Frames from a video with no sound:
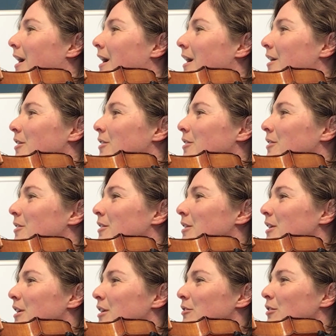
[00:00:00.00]

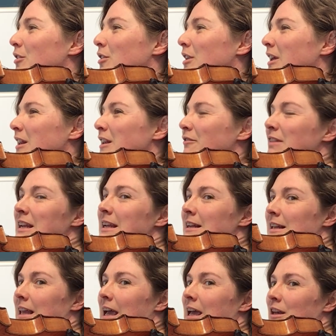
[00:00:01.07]
a lovely
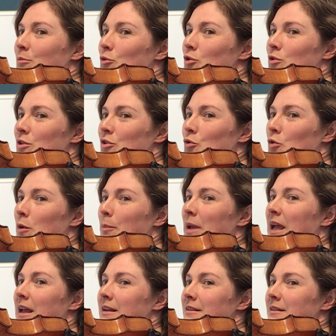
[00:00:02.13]
little animal or a
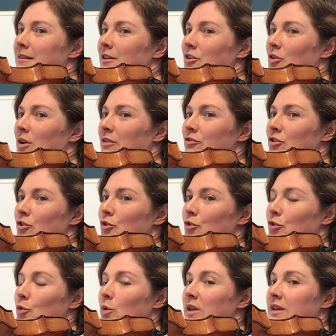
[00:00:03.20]
pet that you have to not
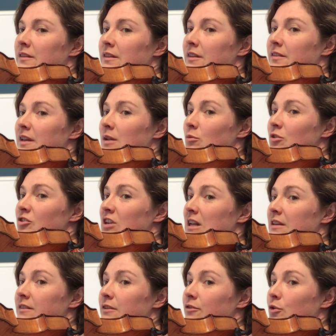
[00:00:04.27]
squeeze. The same with
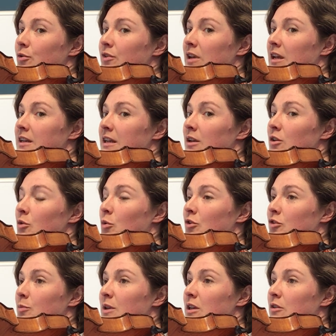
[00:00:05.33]
cellos. If you're sliding, you
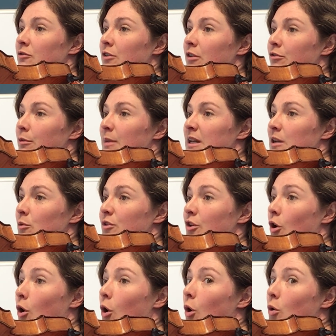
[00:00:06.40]
want to be familiar with
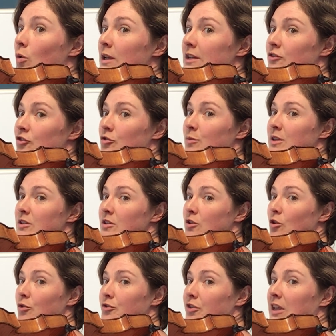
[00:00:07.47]
your whole instrument and
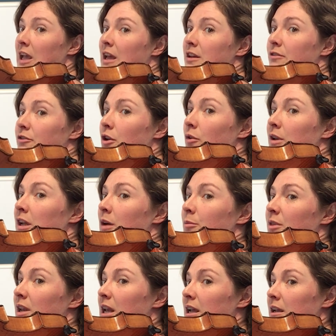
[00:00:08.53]
not scared of going
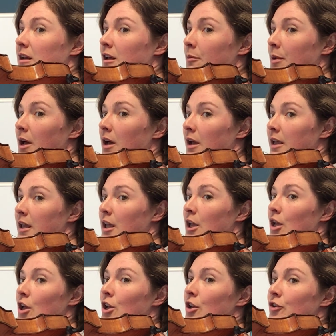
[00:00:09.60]
up the neck and up high.
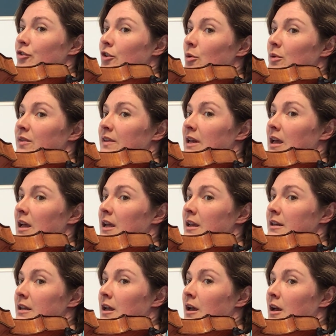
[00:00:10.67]
So we
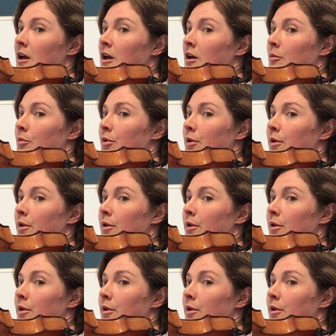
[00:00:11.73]
slide up